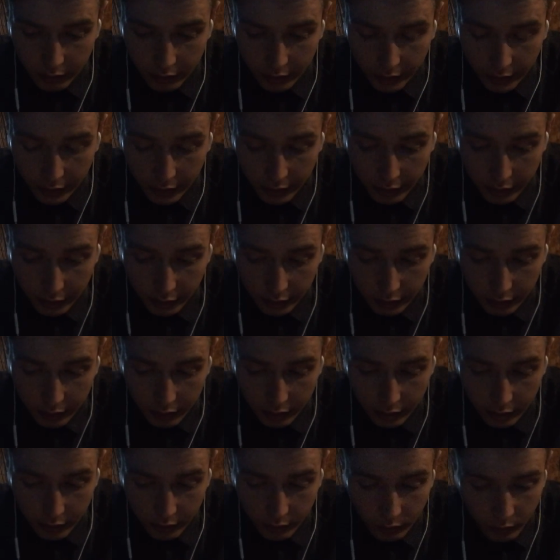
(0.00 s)
And
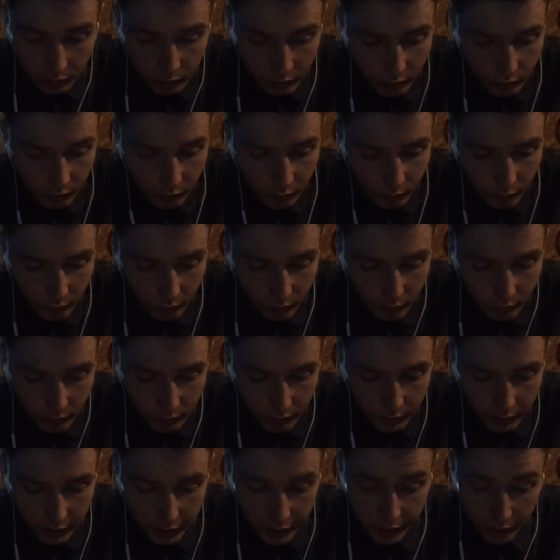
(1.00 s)

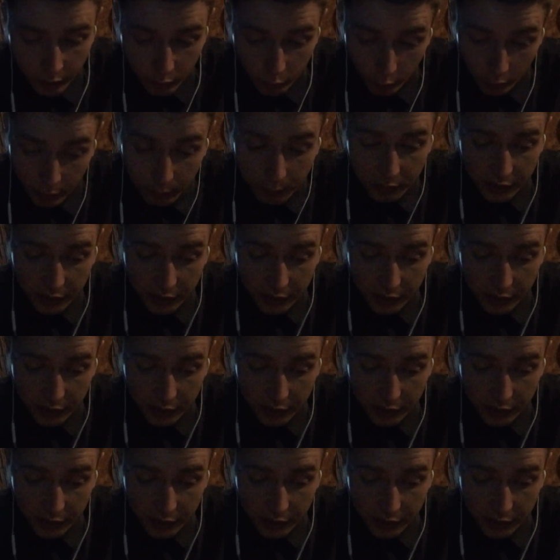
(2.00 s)
in one